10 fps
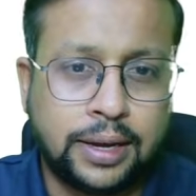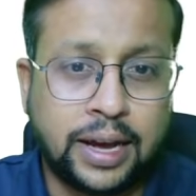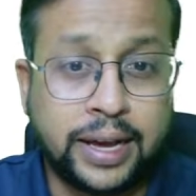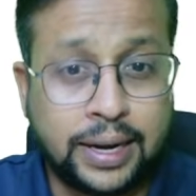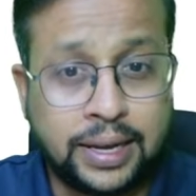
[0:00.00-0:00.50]

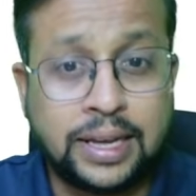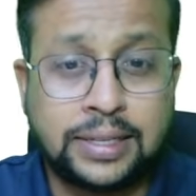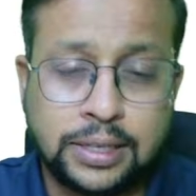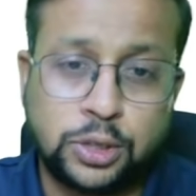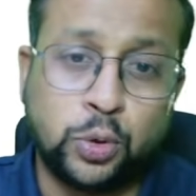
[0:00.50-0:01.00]

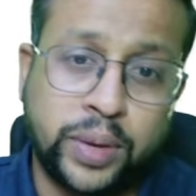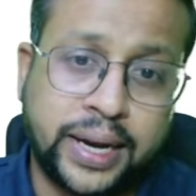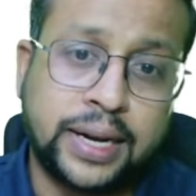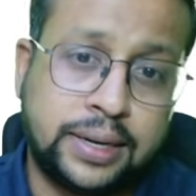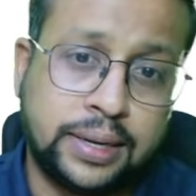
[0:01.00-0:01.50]
INISS, you may
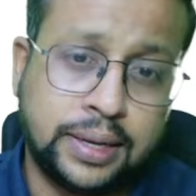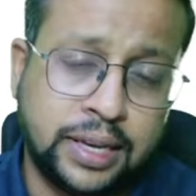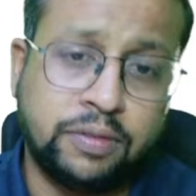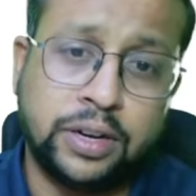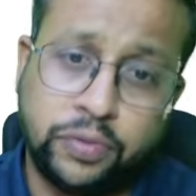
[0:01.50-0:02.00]
get
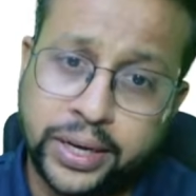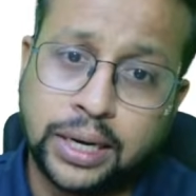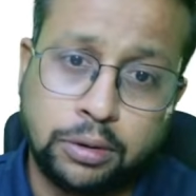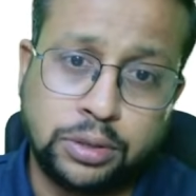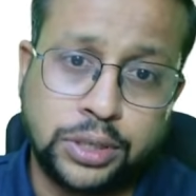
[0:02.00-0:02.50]
even difficult
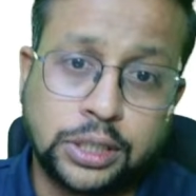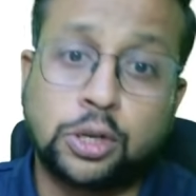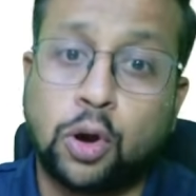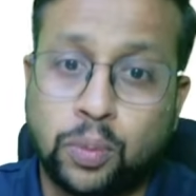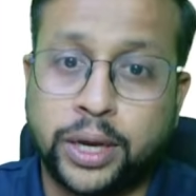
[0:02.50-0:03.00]
questions,
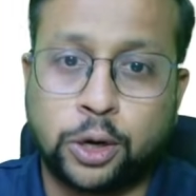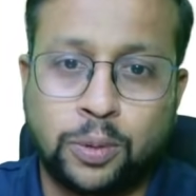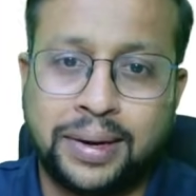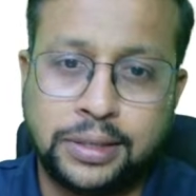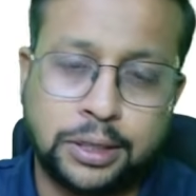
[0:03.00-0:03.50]
core
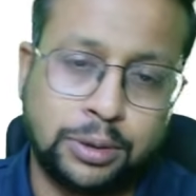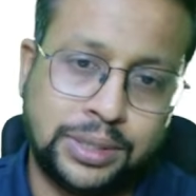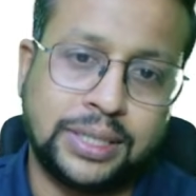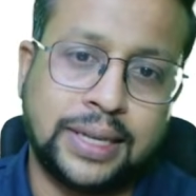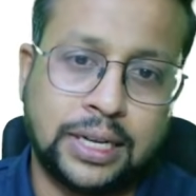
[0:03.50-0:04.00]
microbiology
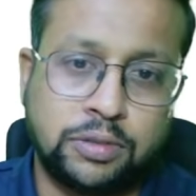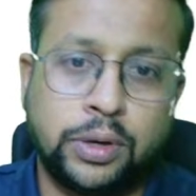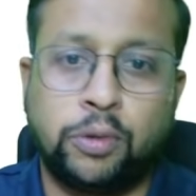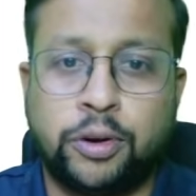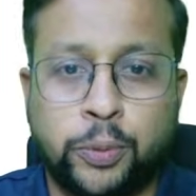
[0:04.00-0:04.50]
questions as well.
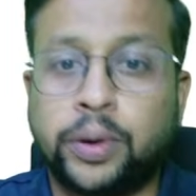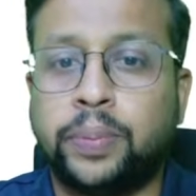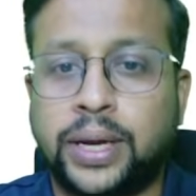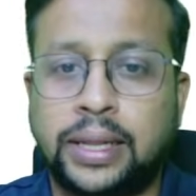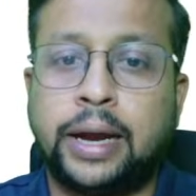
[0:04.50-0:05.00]
You'll have to
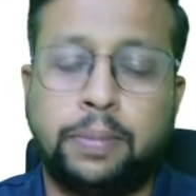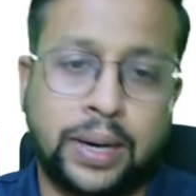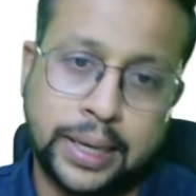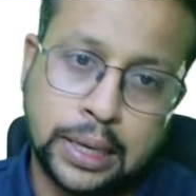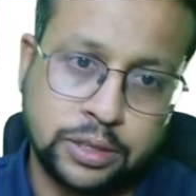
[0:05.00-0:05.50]
prepare that part
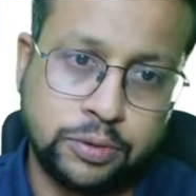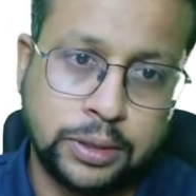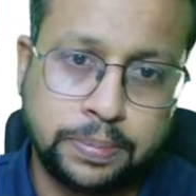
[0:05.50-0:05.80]
as well.